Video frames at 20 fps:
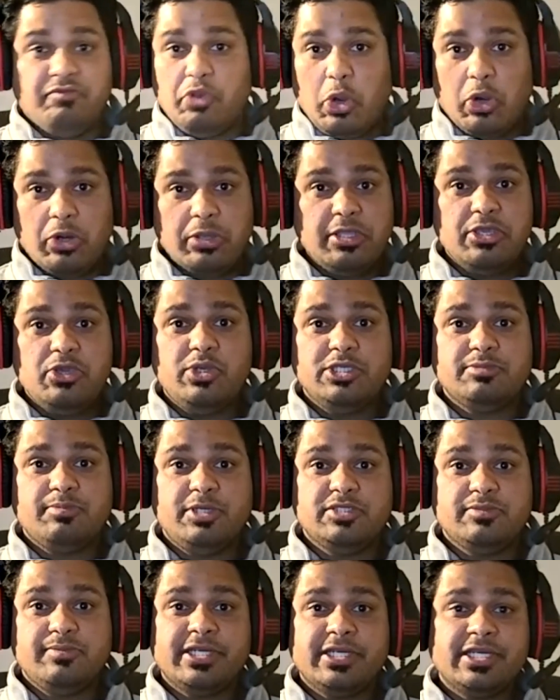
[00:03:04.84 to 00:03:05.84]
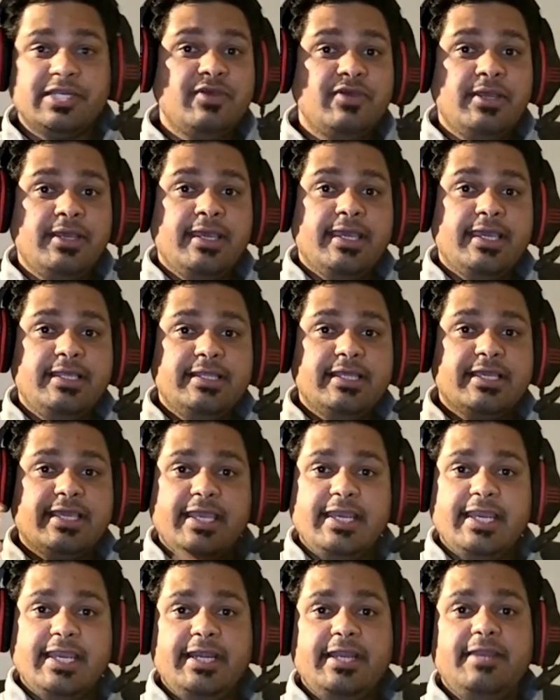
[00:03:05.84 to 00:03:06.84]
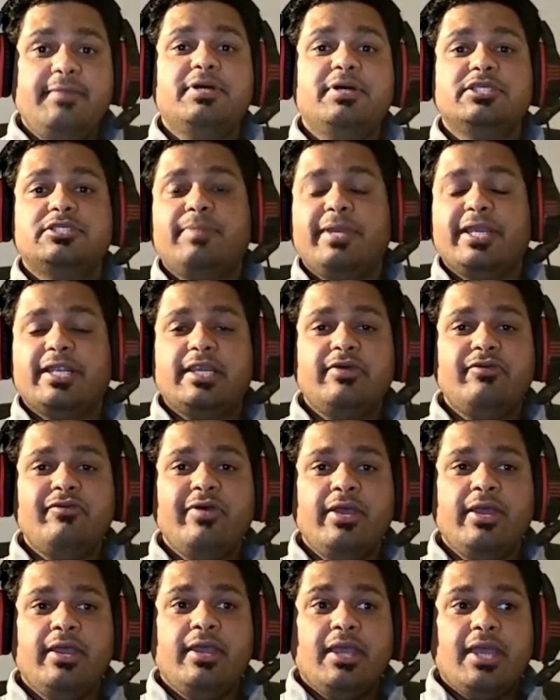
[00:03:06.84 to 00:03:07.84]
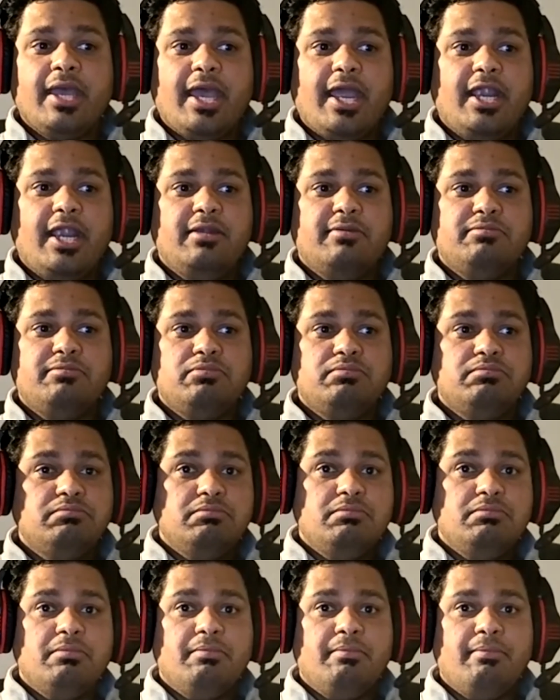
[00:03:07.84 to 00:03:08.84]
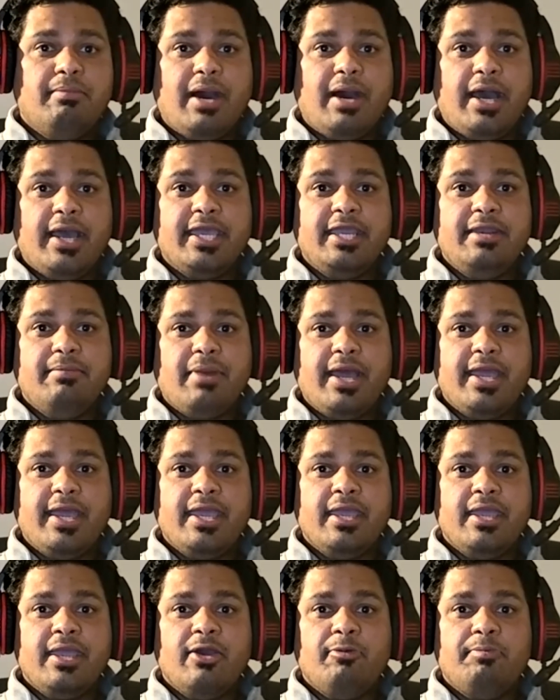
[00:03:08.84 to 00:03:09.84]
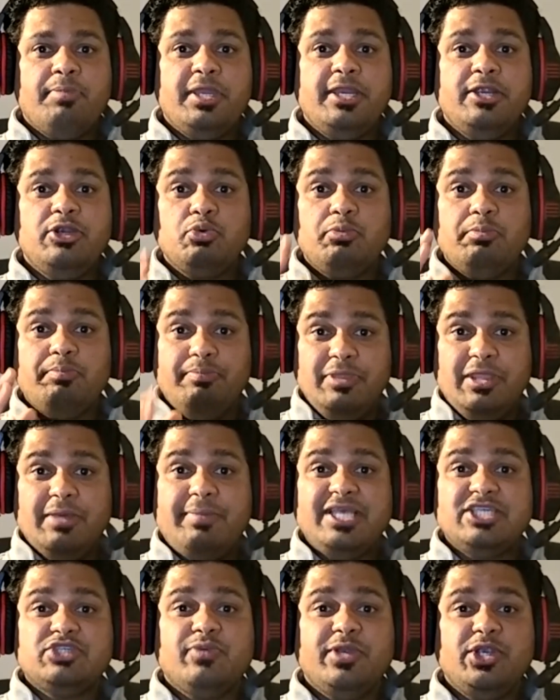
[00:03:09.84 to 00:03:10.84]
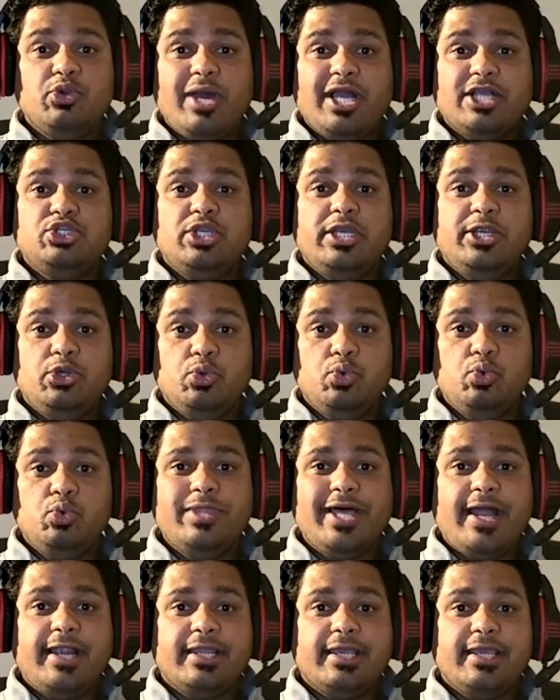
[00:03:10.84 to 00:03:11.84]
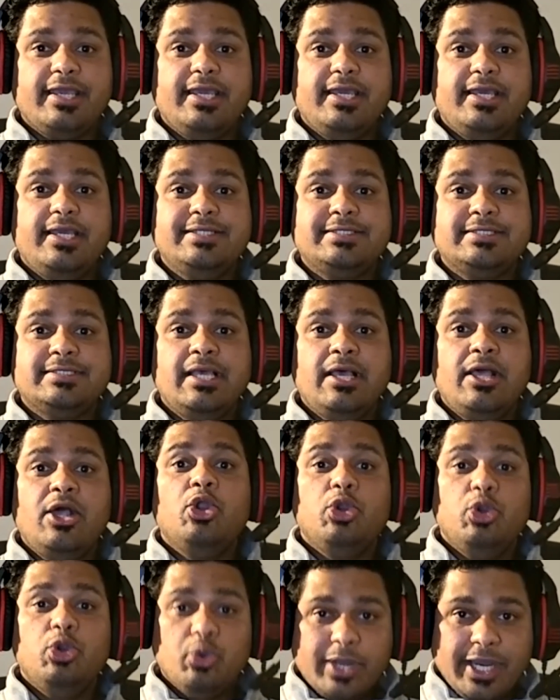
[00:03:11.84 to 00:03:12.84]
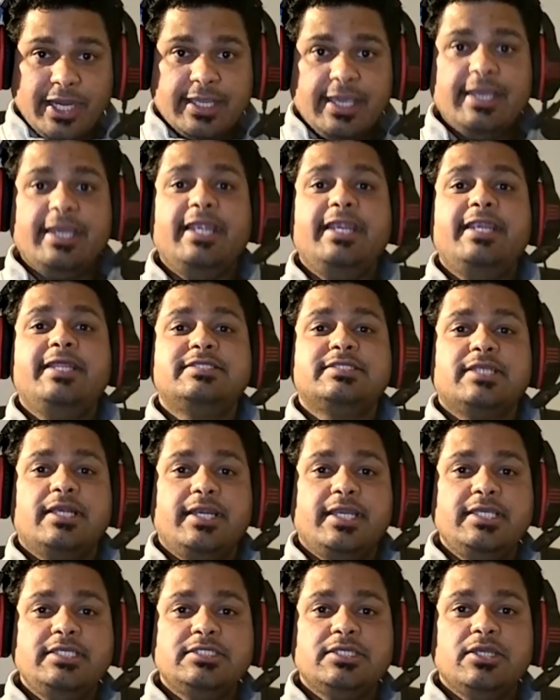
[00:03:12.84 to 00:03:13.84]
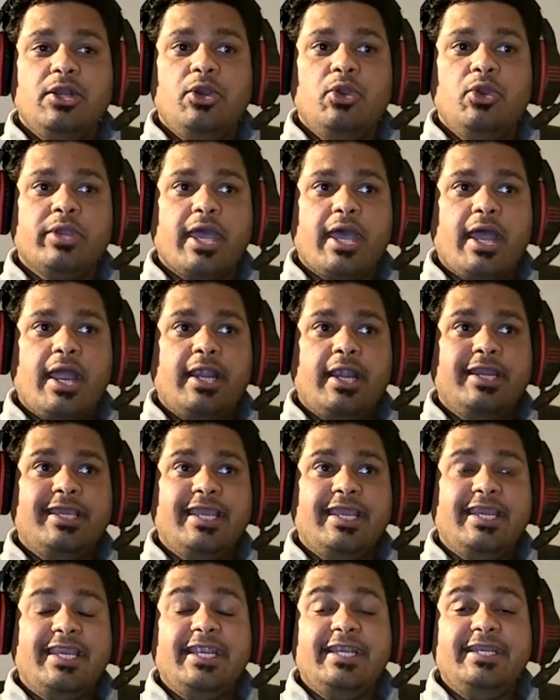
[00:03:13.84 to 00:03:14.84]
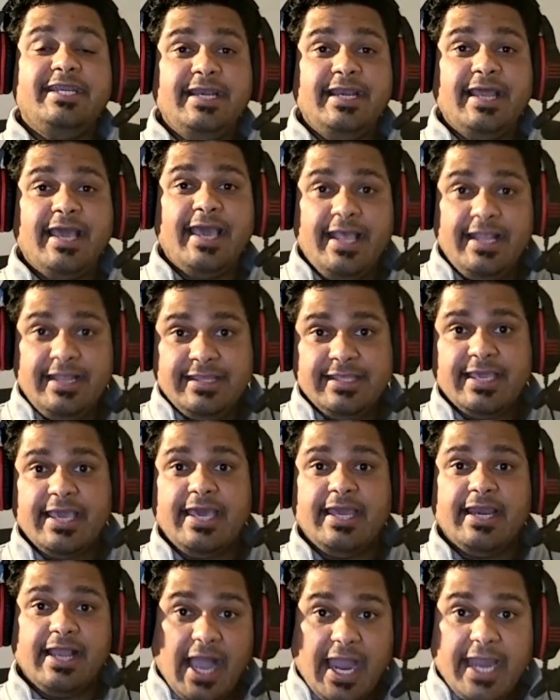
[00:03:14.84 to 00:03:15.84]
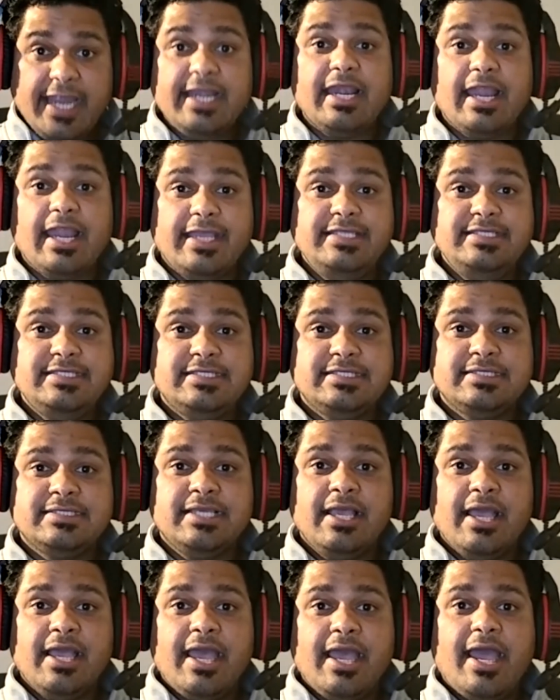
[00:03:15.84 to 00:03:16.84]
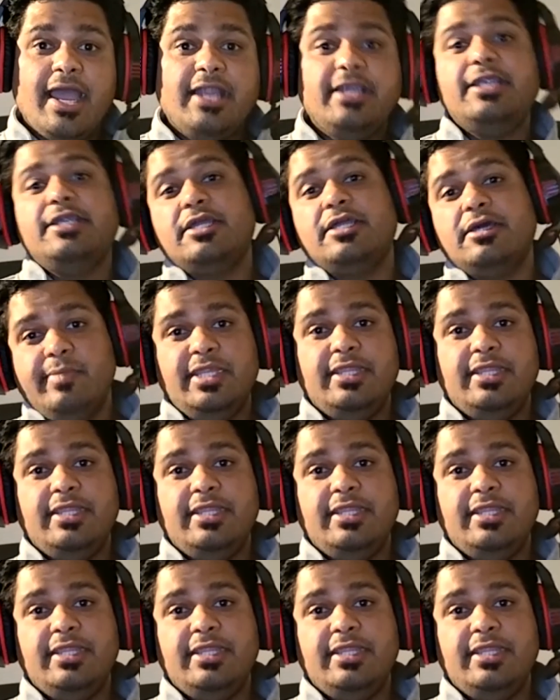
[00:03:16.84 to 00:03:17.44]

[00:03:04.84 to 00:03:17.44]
not the US perspective, in the Canadian perspective? And in my opinion, the best way to actually do that is look at Canadian studies, look at Canadian healthcare guidelines, and determine